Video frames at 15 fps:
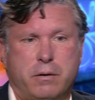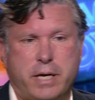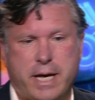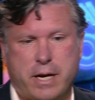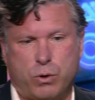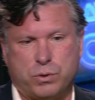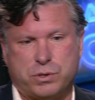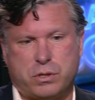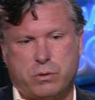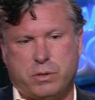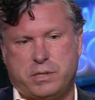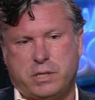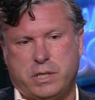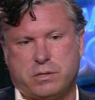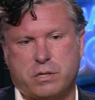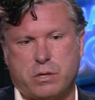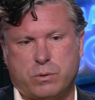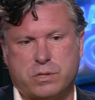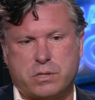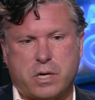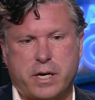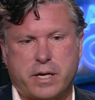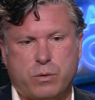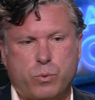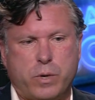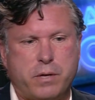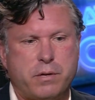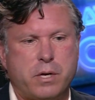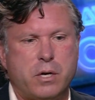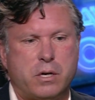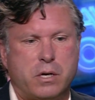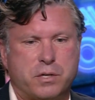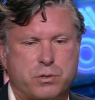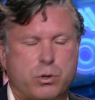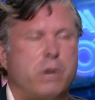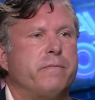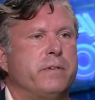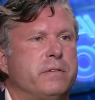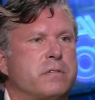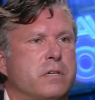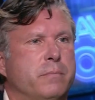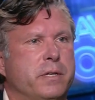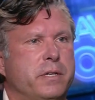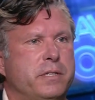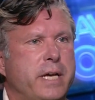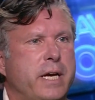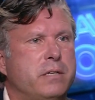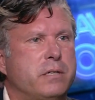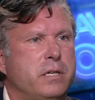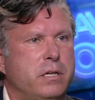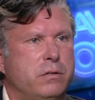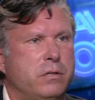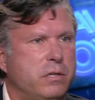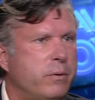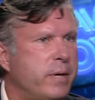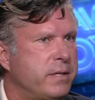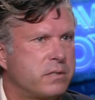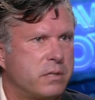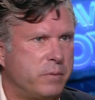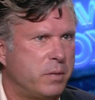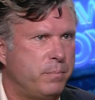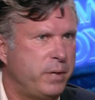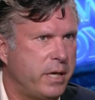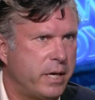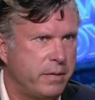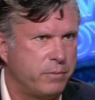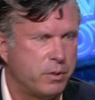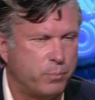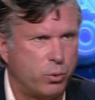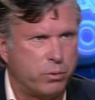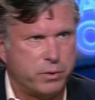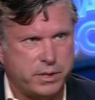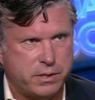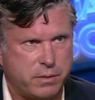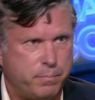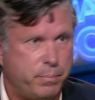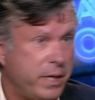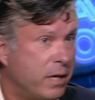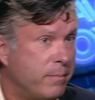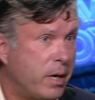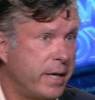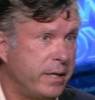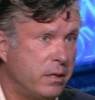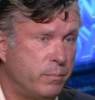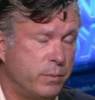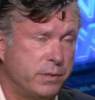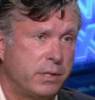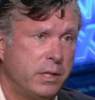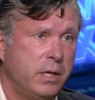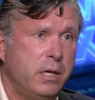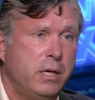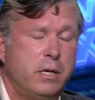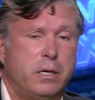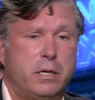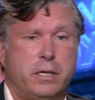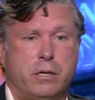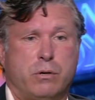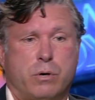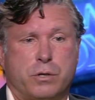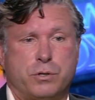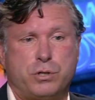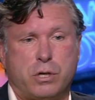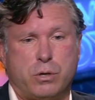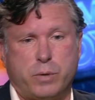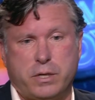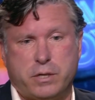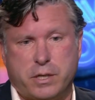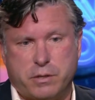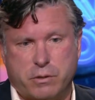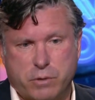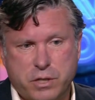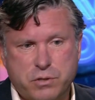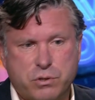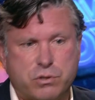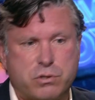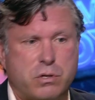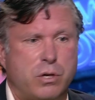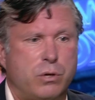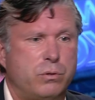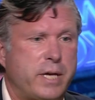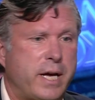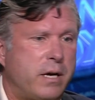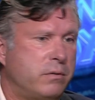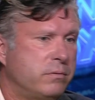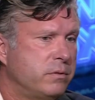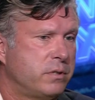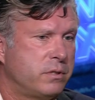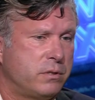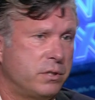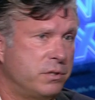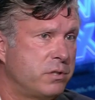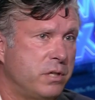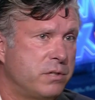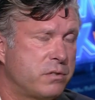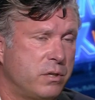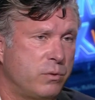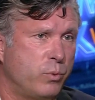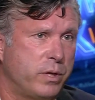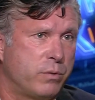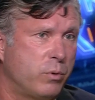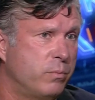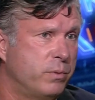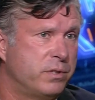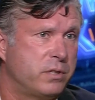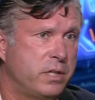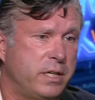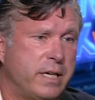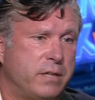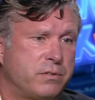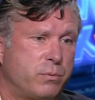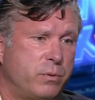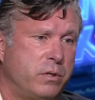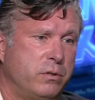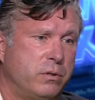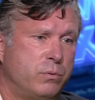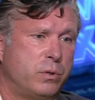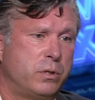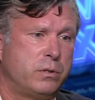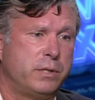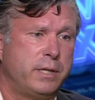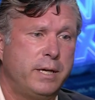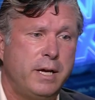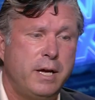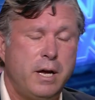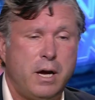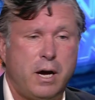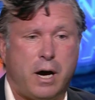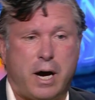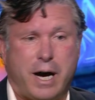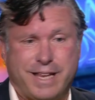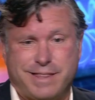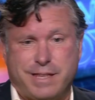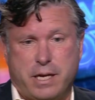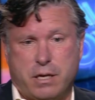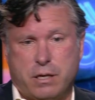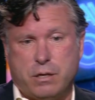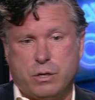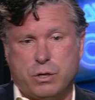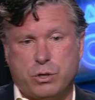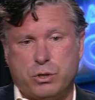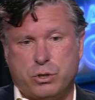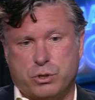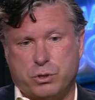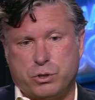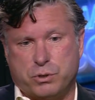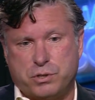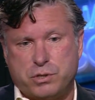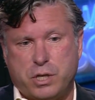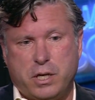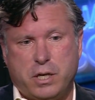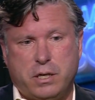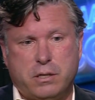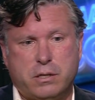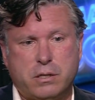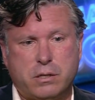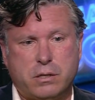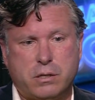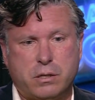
And also, it's coinciding with softening some of the data in the U.S. Some of the more recent PMI numbers, are showing that there is a slowdown consistent with what we're seeing elsewhere in the world. I think you're seeing